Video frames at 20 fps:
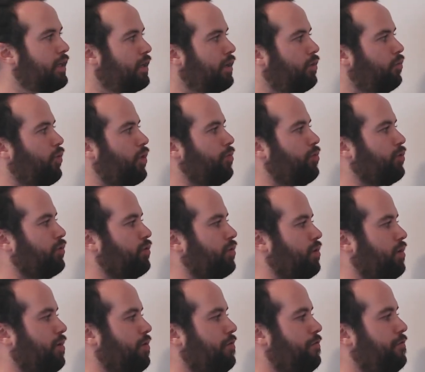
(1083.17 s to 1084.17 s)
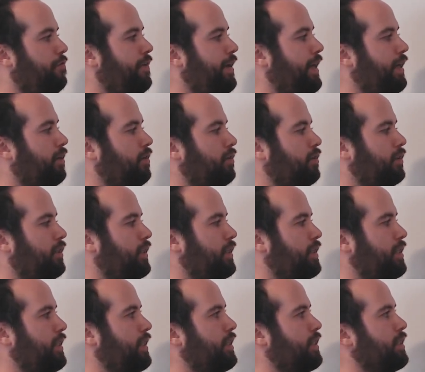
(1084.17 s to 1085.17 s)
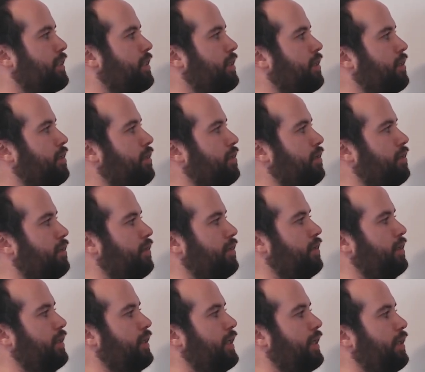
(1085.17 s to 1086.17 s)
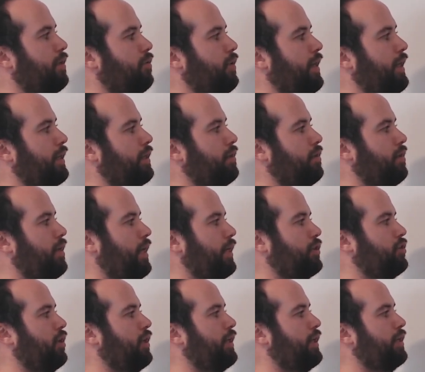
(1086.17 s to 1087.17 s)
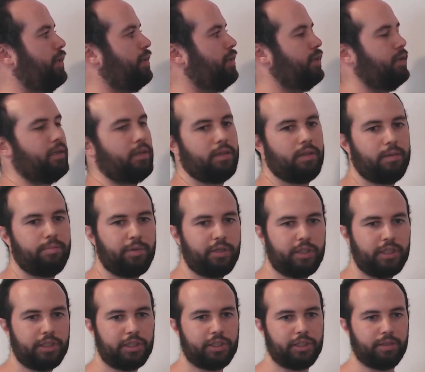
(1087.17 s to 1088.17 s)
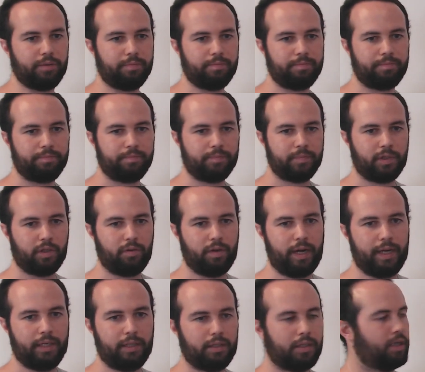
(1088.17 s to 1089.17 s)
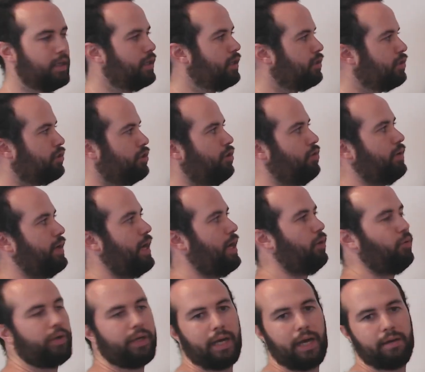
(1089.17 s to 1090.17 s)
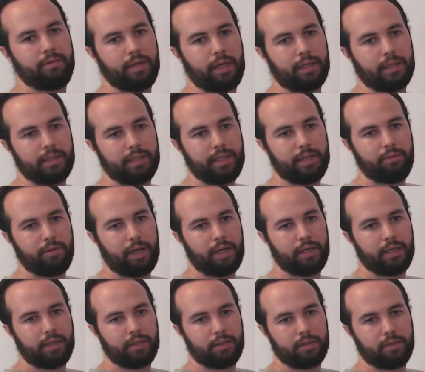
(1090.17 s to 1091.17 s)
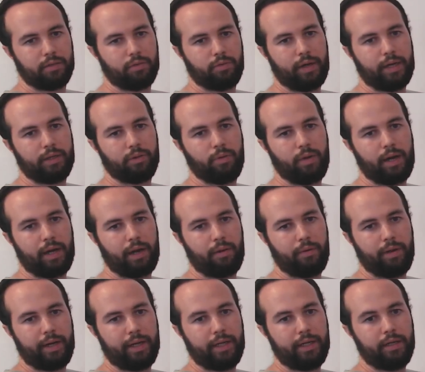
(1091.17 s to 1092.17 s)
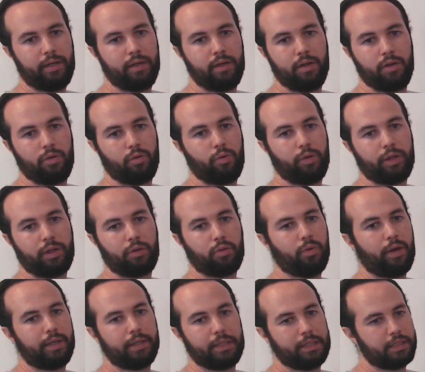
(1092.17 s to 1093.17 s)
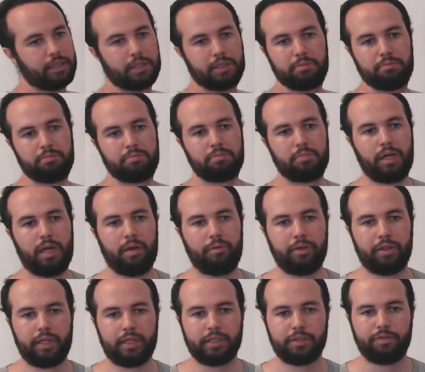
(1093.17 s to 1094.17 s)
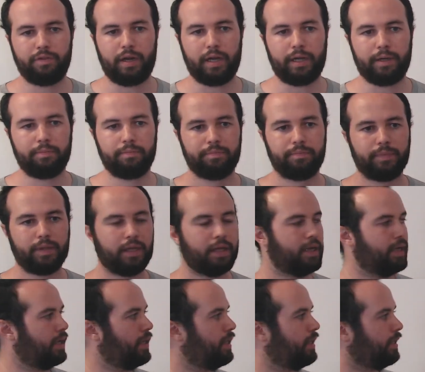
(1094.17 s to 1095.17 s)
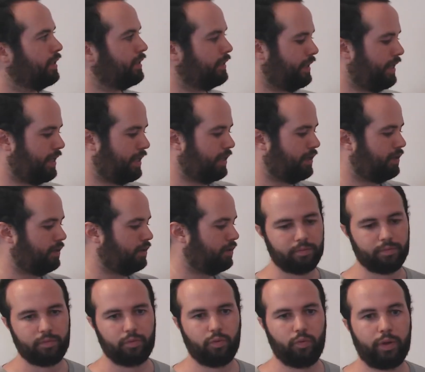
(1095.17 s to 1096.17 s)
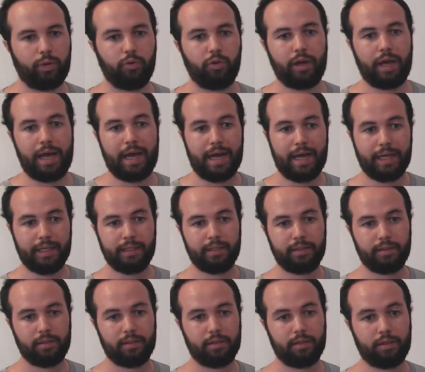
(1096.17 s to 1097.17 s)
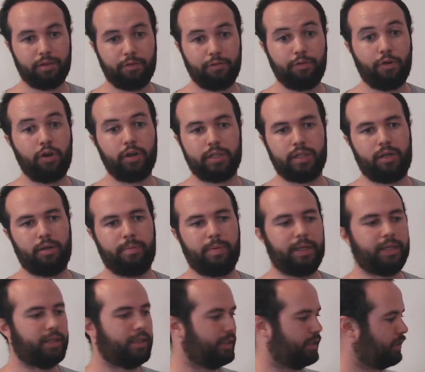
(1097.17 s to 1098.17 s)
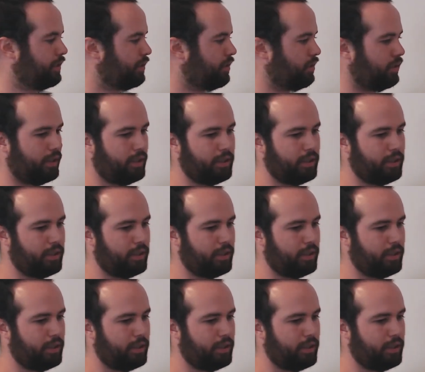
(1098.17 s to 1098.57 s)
we would fail this disk in RAID, actually the partition, right? So now we have a degraded RAID 1 array with 1 disk, everything's fine. Then we would add the 4 terabyte disks in